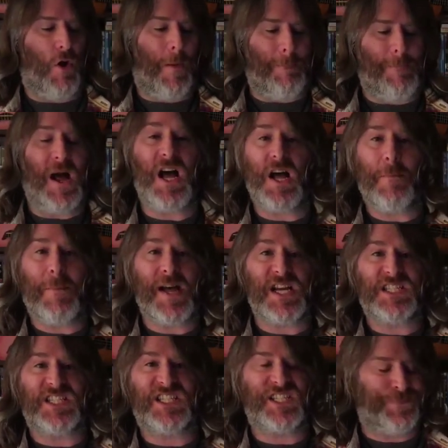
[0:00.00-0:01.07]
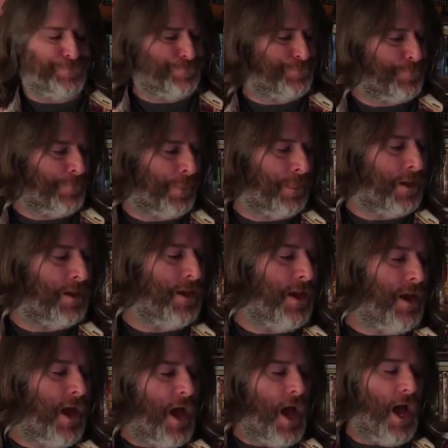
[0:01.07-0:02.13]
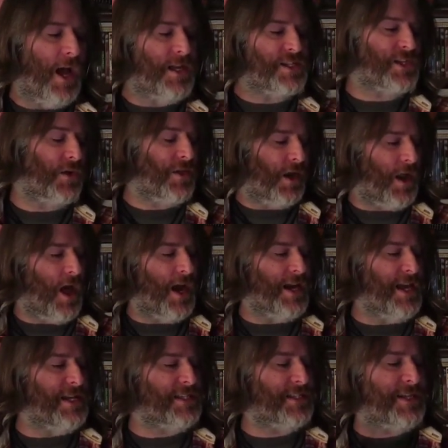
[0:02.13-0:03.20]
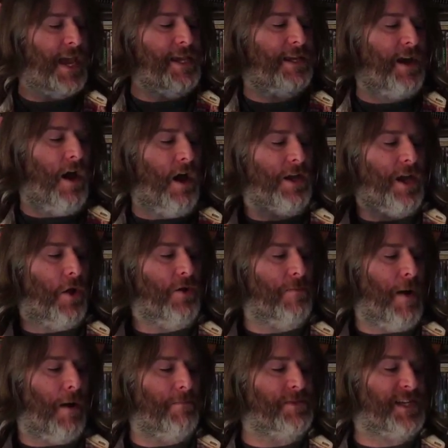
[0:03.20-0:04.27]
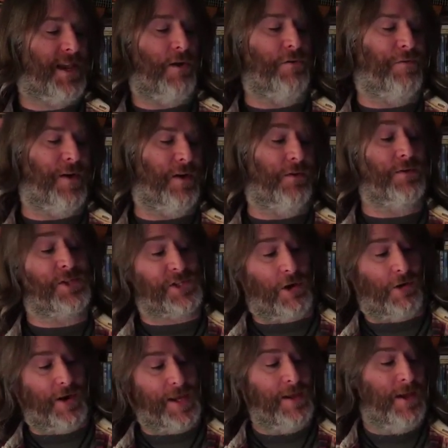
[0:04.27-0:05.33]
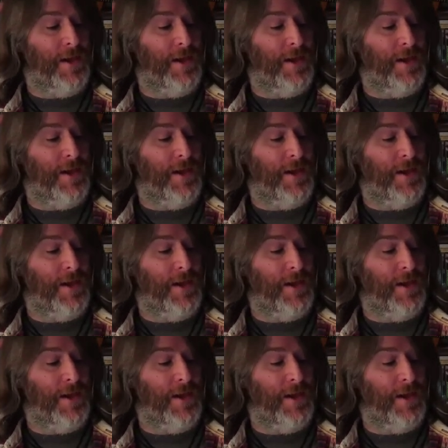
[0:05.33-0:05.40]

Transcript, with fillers: on purpose. So the line is, take car, go to mum's, kill Phil, sorry,